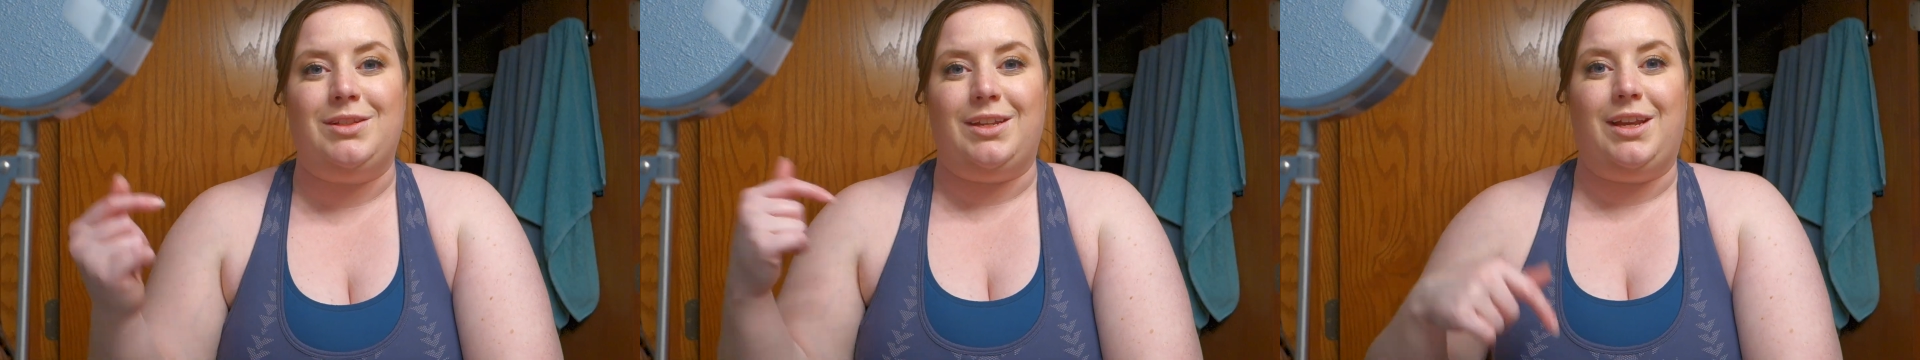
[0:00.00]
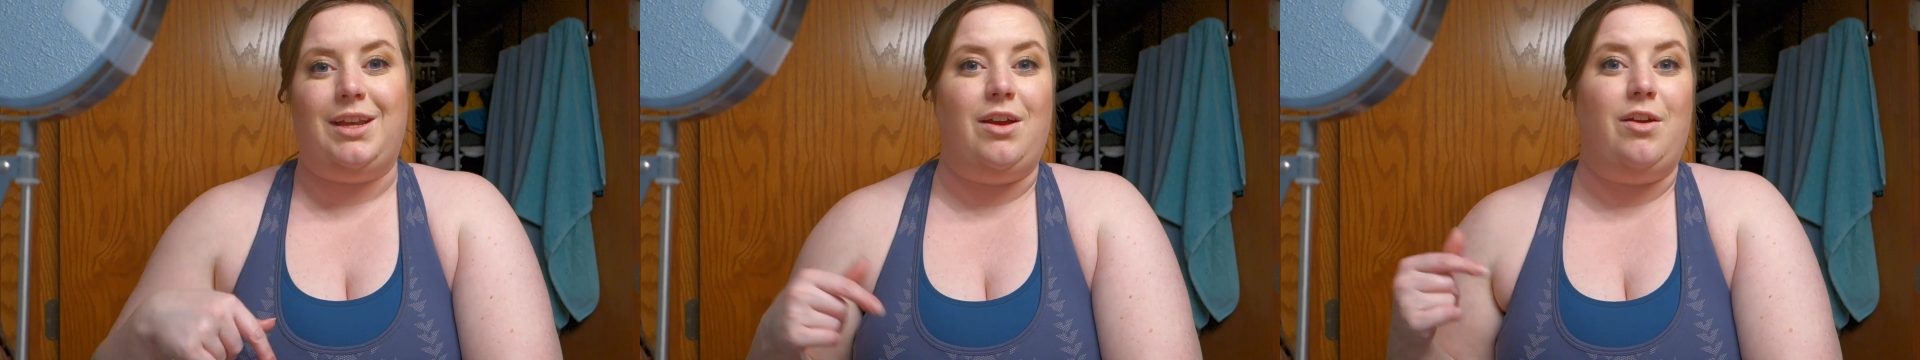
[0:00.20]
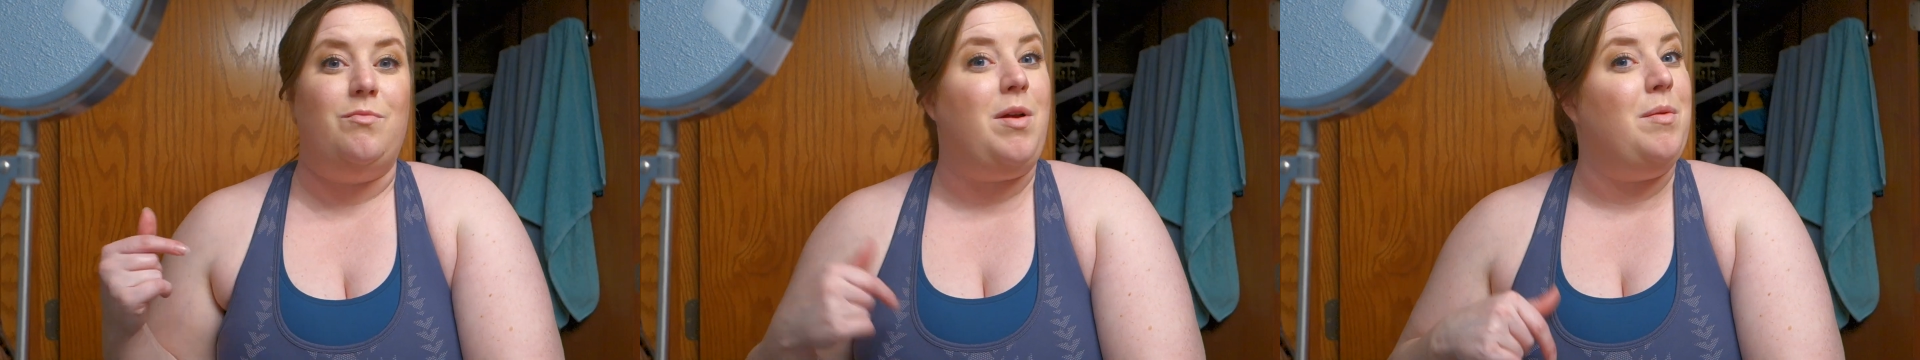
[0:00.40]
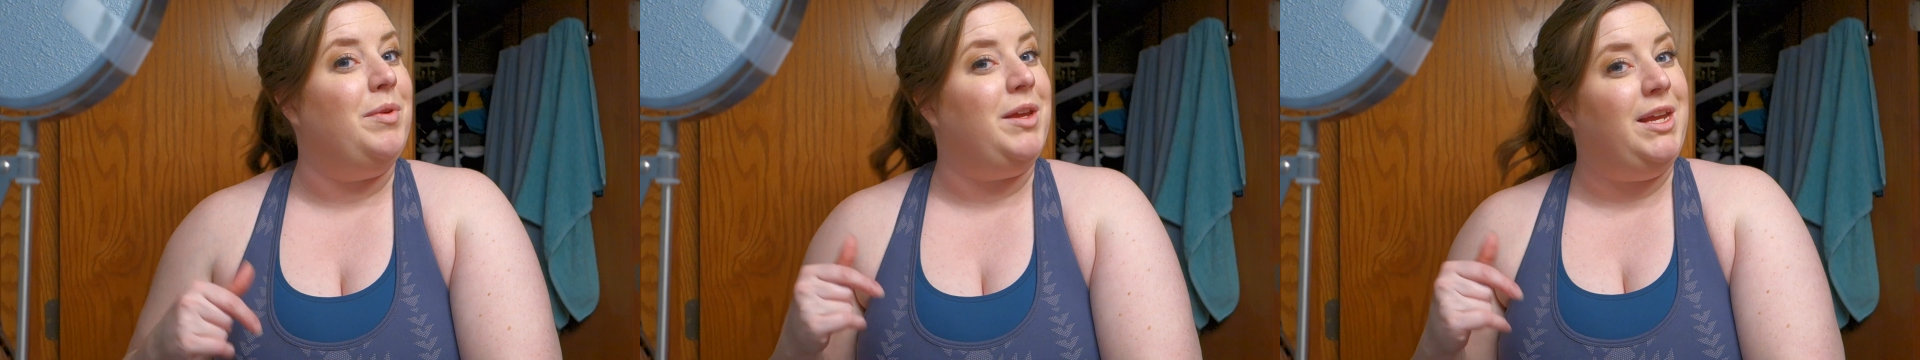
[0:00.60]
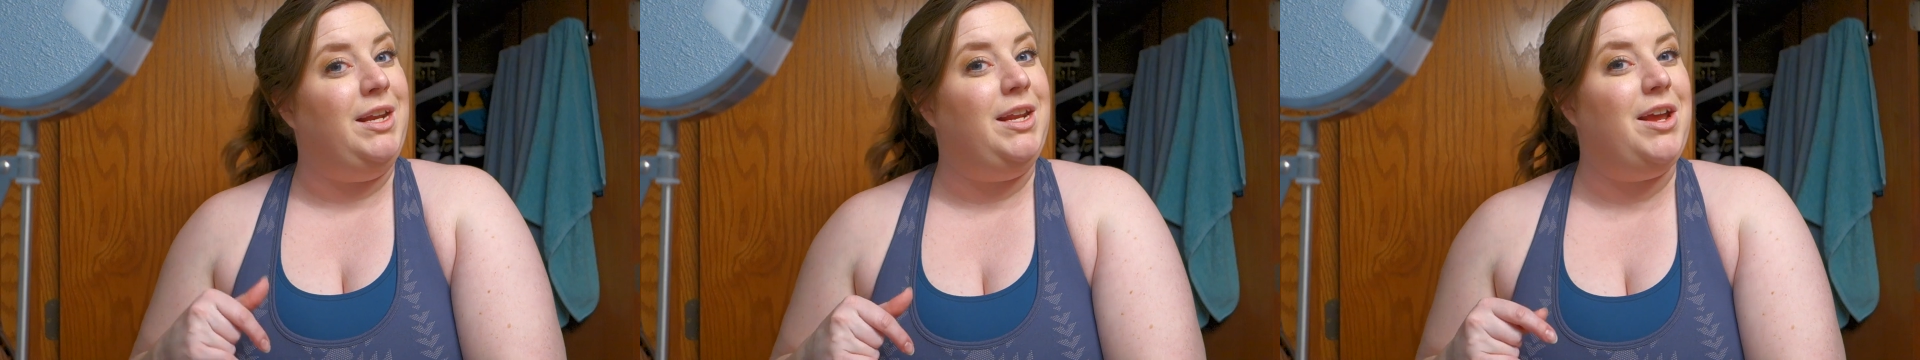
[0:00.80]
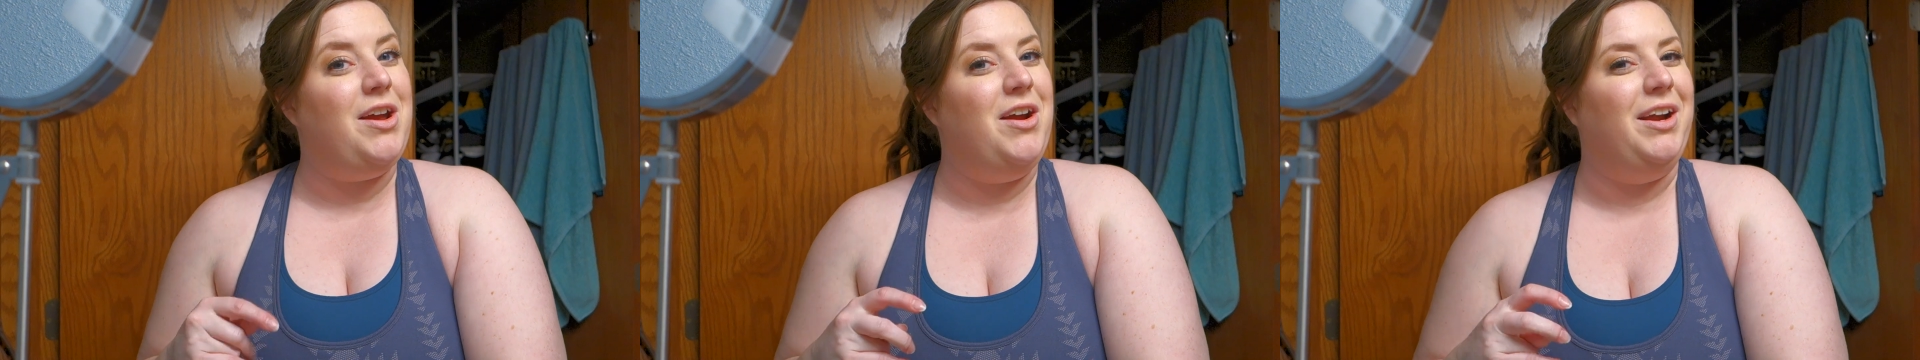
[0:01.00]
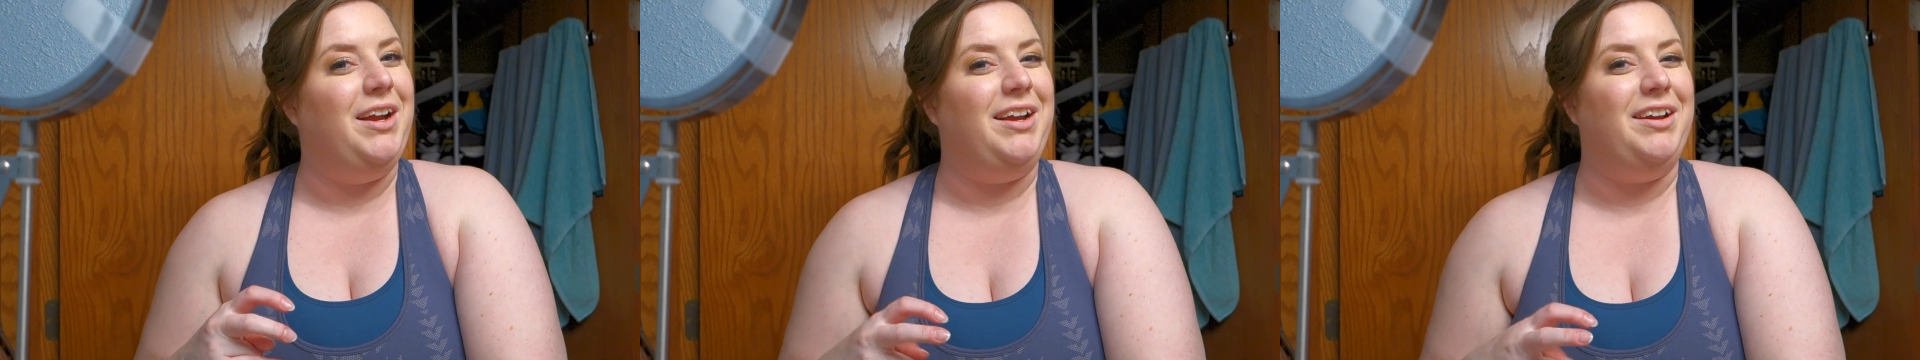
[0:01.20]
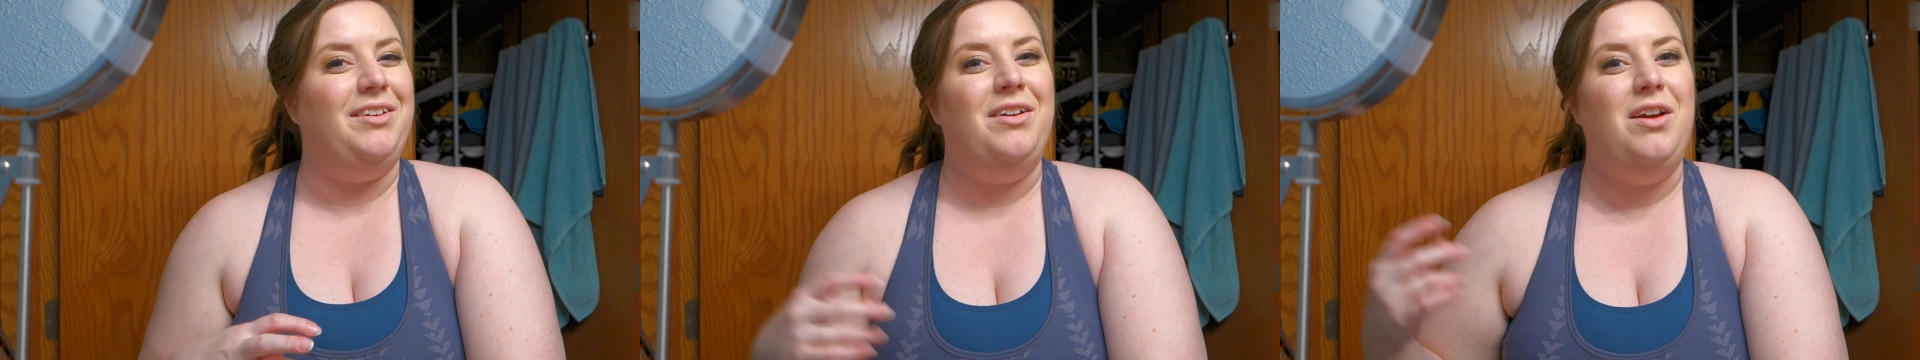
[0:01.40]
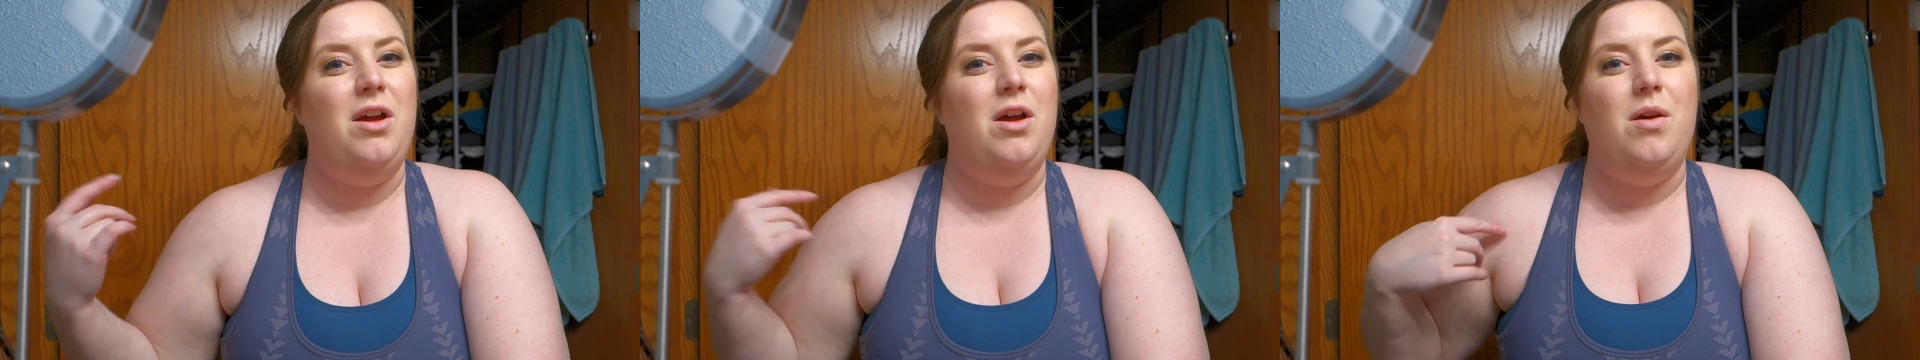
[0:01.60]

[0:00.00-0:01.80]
like, of my bikini area,